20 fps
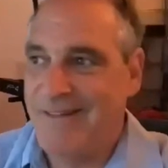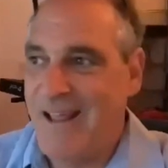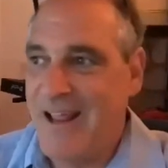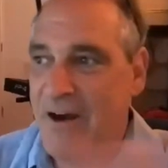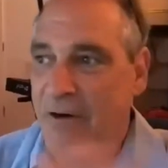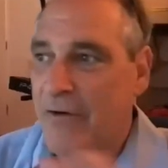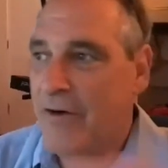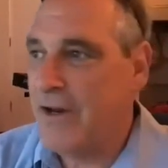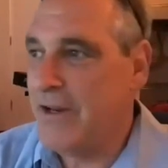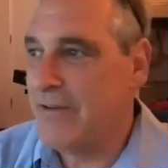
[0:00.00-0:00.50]

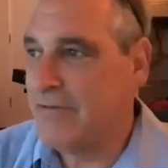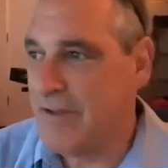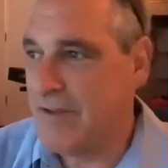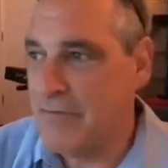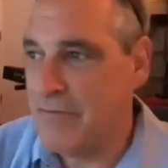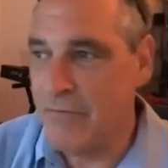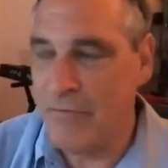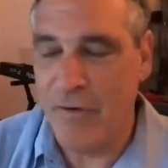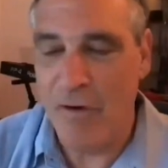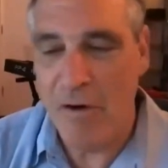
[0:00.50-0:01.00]
areas
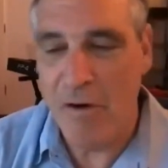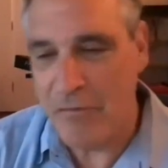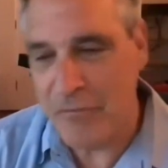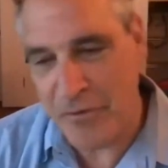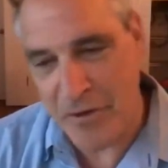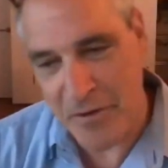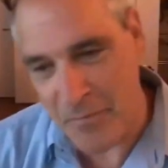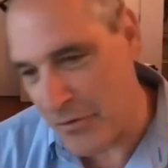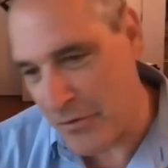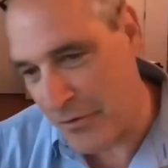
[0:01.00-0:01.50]

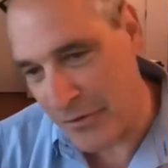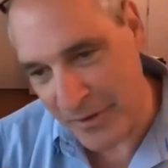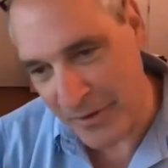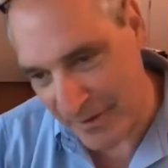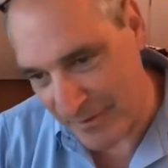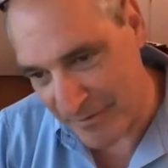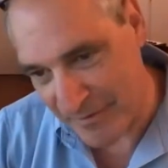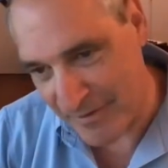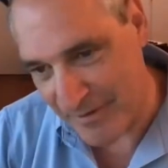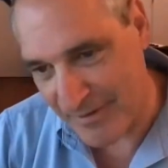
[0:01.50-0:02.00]
involve
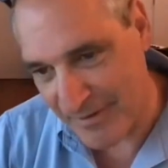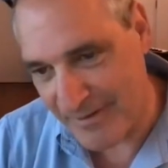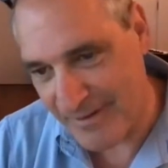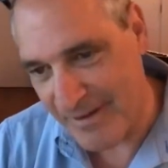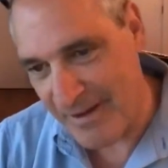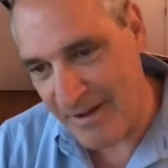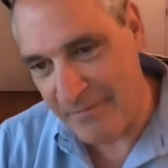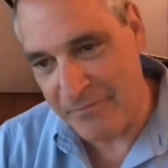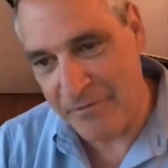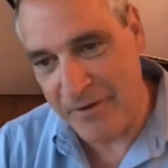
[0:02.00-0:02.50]
communities,
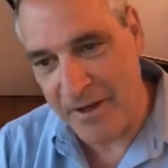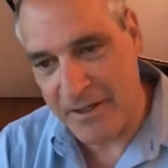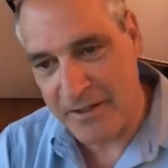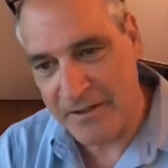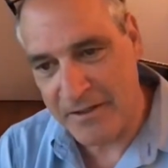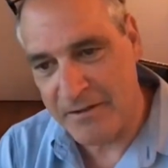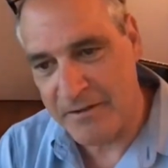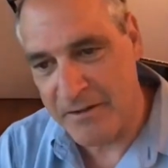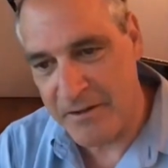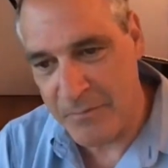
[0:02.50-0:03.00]

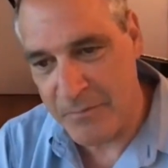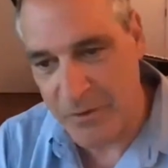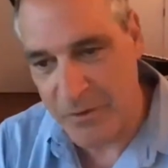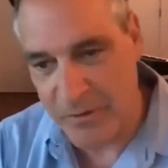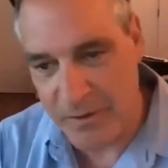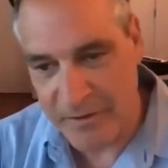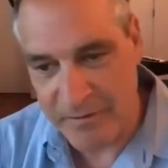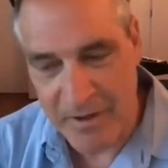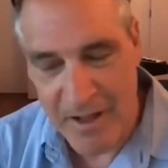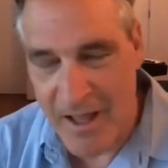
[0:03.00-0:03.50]
affected
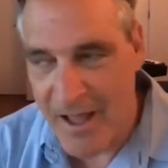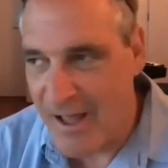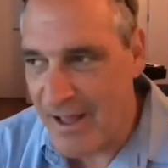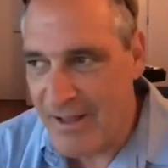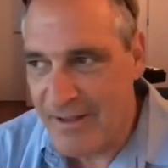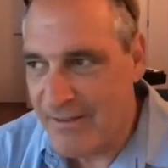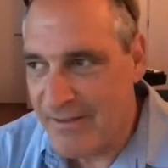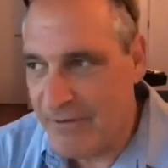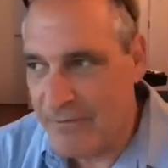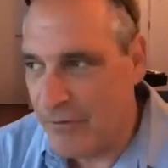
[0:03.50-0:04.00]
communities.
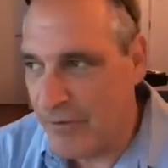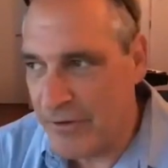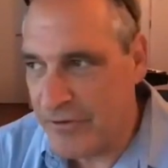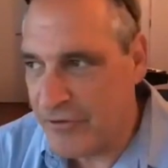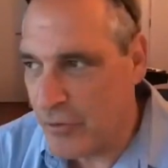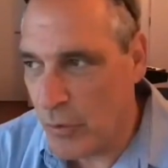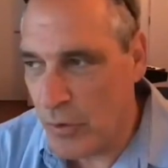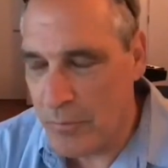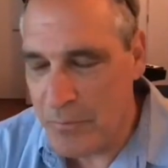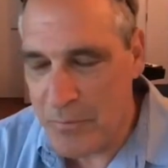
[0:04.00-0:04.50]
The
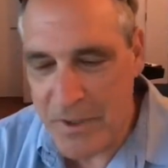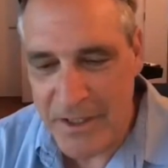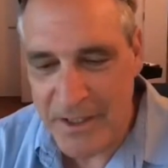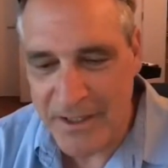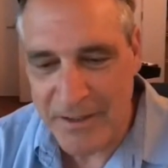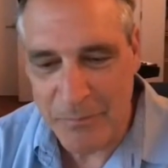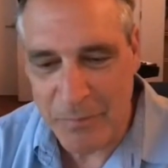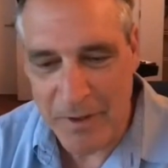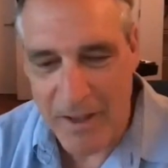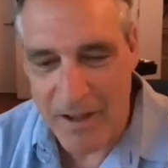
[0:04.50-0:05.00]
virtual
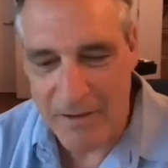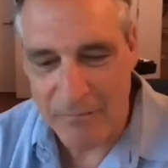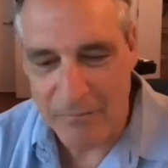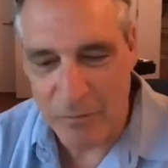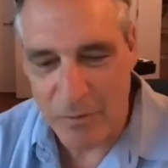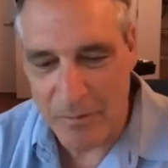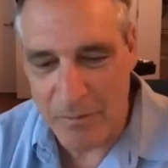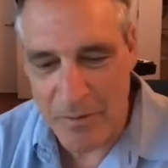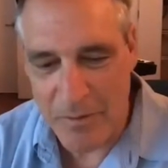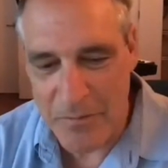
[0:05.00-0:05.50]
meeting
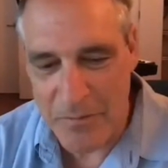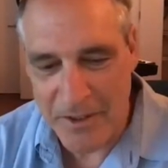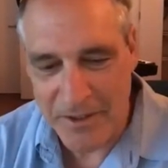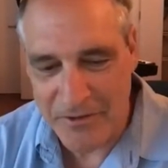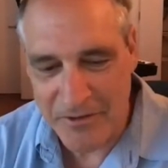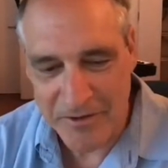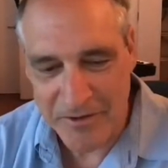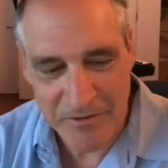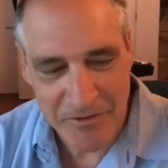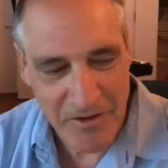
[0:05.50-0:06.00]
platform, I mean,
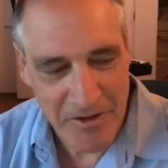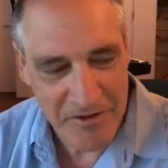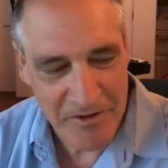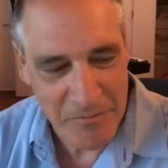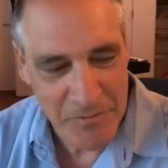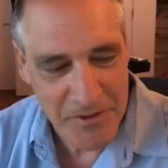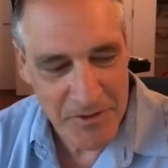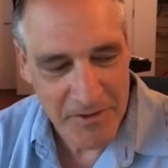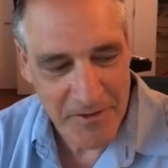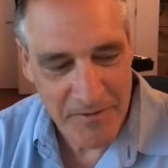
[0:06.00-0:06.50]
it just
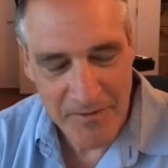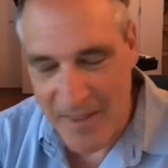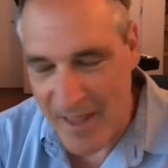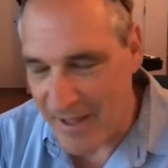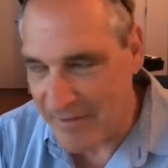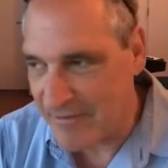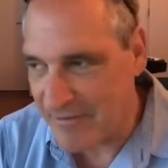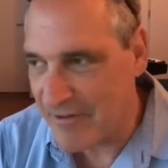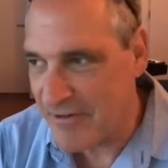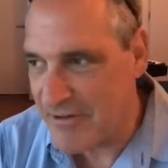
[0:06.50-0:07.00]
strikes me that
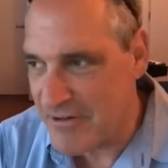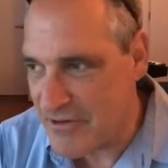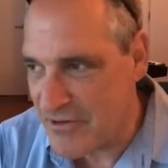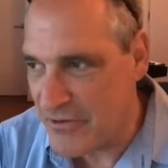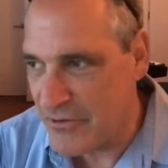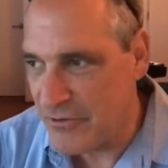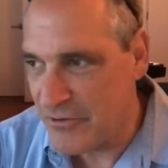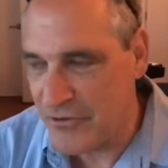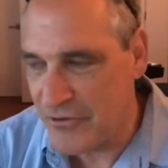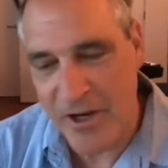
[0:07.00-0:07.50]
that's a
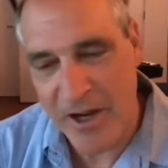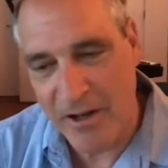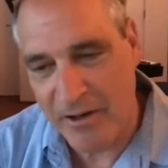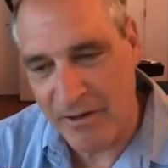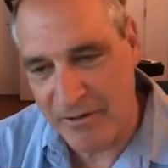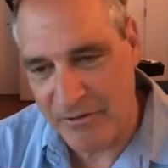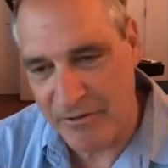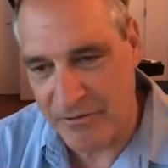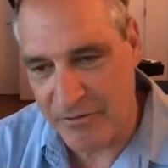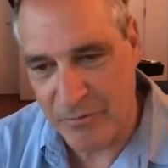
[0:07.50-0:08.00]
huge
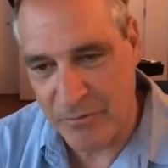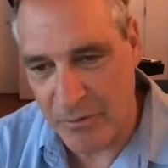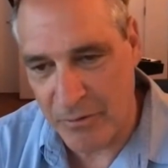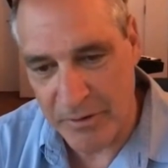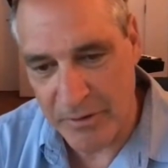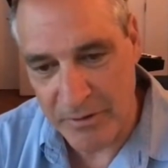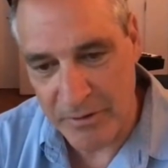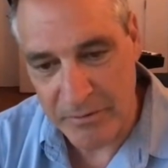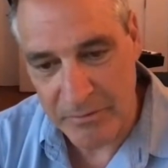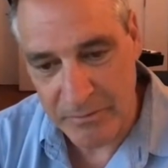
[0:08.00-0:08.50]
challenge
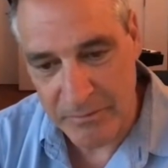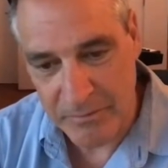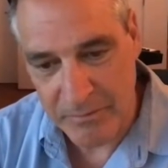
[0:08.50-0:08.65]
for you.